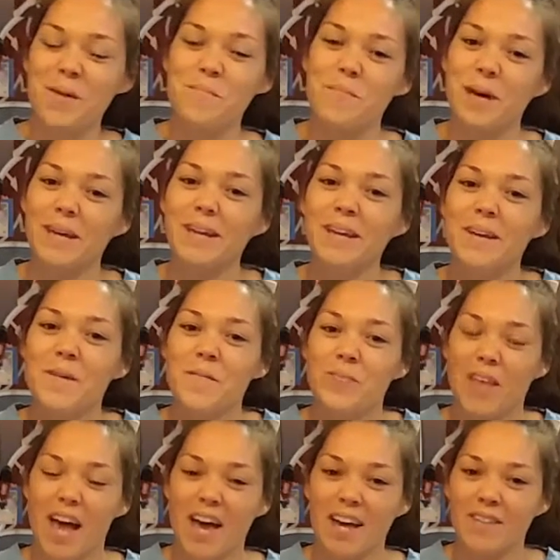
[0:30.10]
but
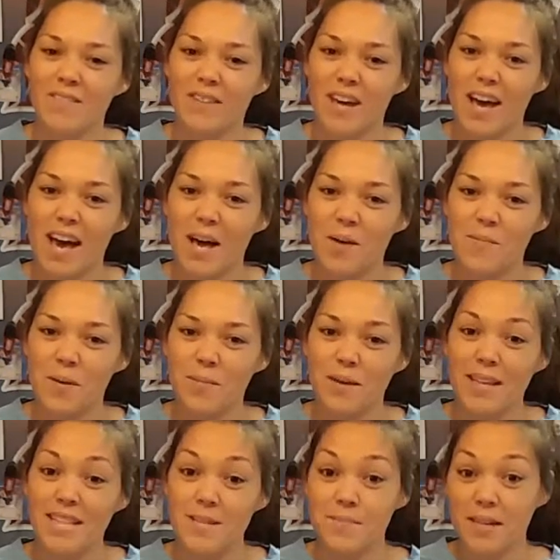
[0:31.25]
I've
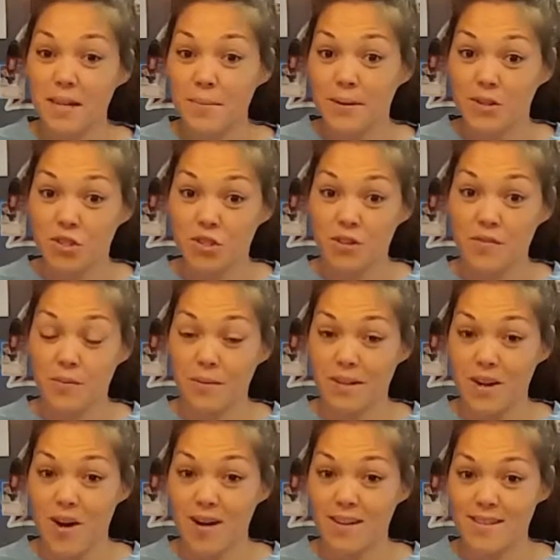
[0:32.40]
made this peanut butter treat for my
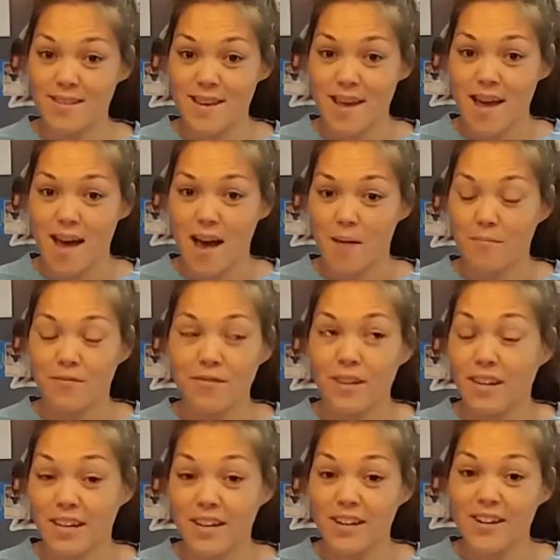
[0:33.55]
dogs for
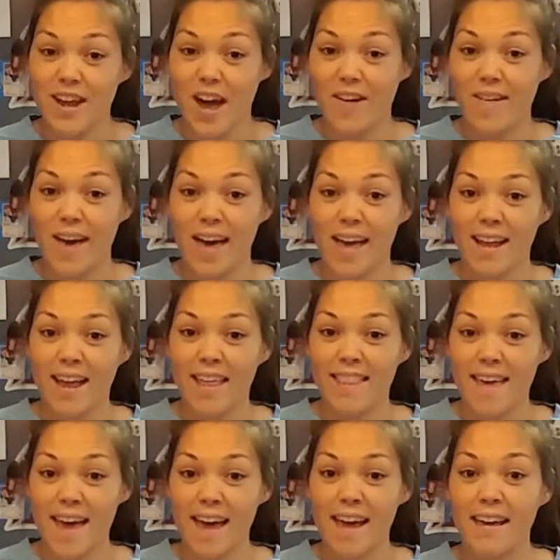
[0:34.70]
like a year now, and
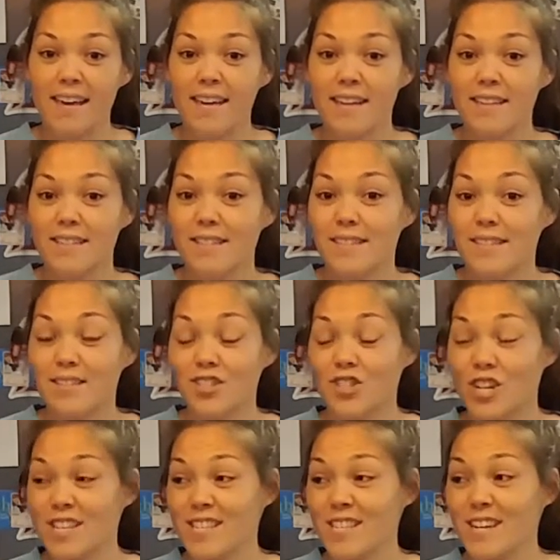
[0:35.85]
they
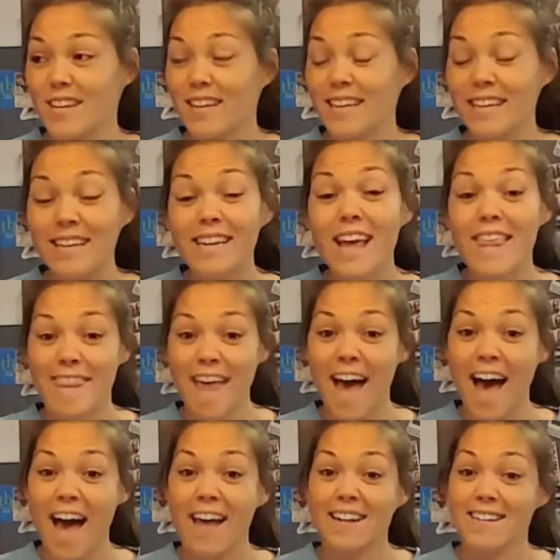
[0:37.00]
just eat
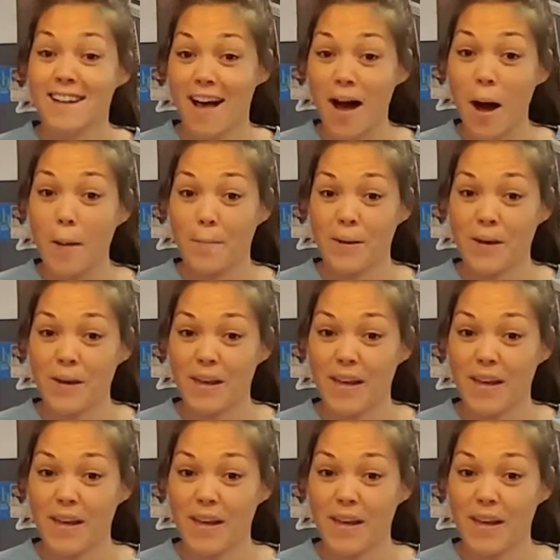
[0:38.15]
that up.